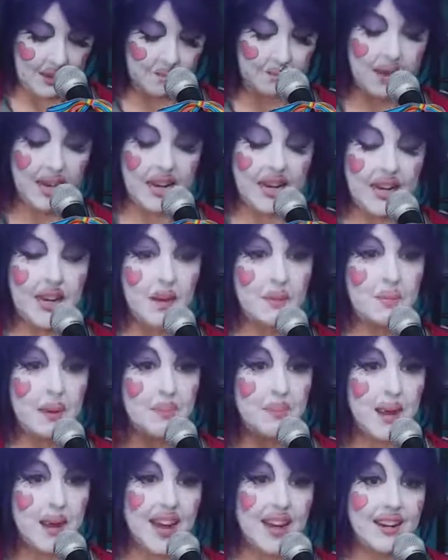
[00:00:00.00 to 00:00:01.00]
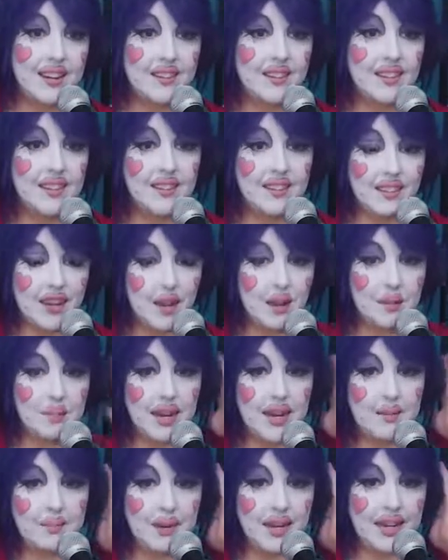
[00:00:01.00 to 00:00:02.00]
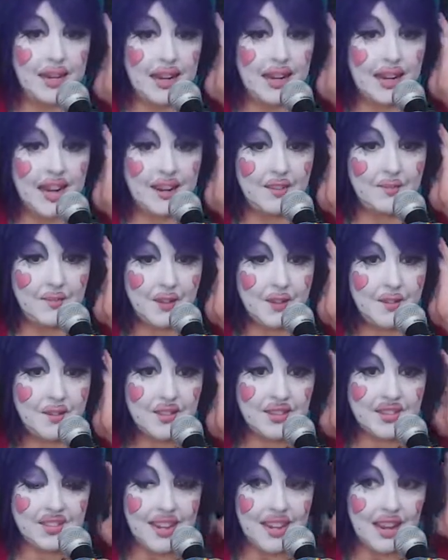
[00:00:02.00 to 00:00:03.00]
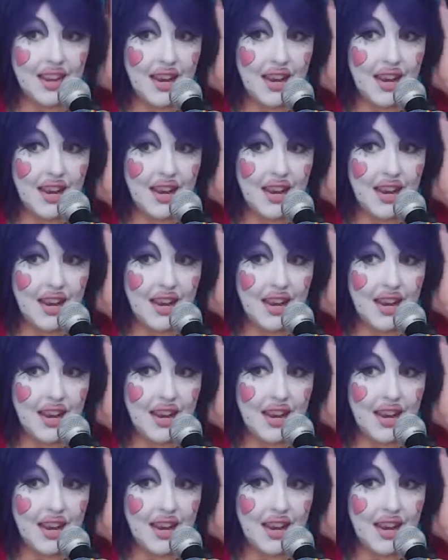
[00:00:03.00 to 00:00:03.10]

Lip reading: My pedals, my headphones,